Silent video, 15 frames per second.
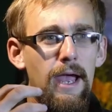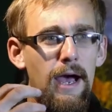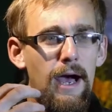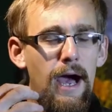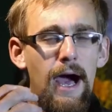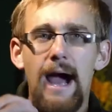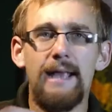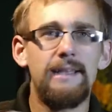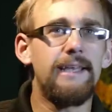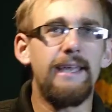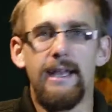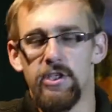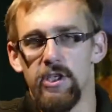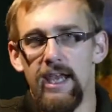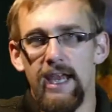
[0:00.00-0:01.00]

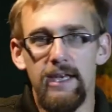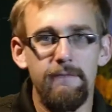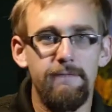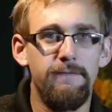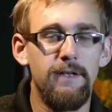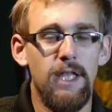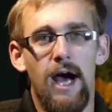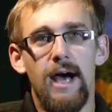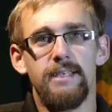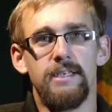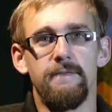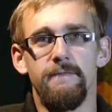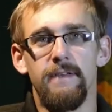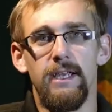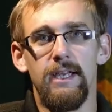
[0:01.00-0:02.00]
highly educated
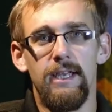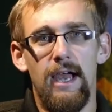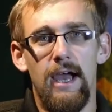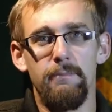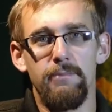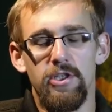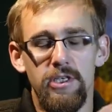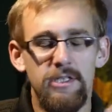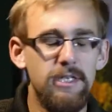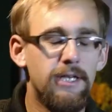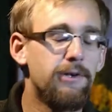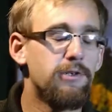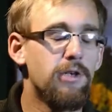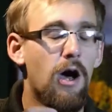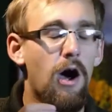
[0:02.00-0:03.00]
philosophy. I'm just
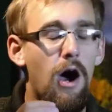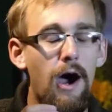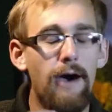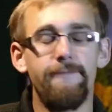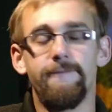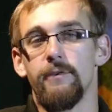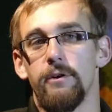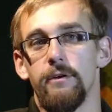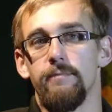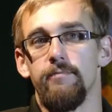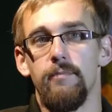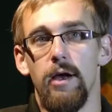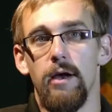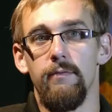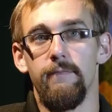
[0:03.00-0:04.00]
here to
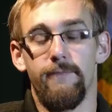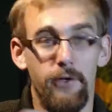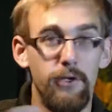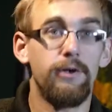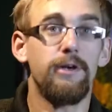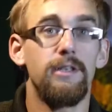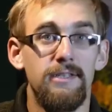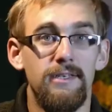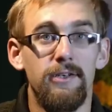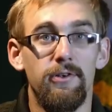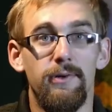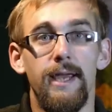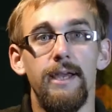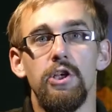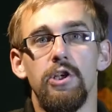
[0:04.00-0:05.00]
offer, for your
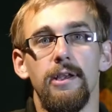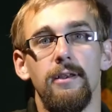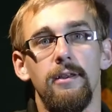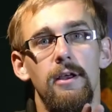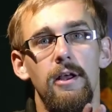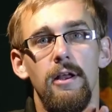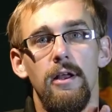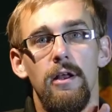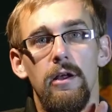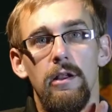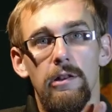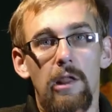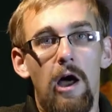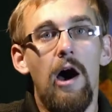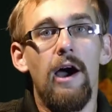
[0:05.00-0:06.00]
consideration,
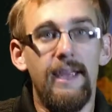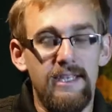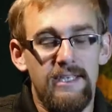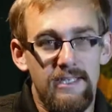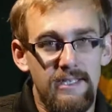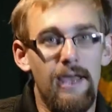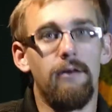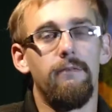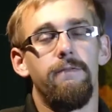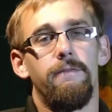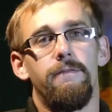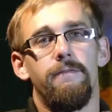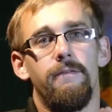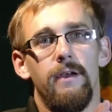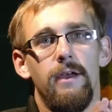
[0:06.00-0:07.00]
law
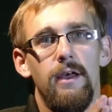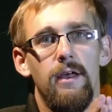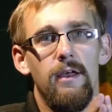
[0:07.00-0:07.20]
itself.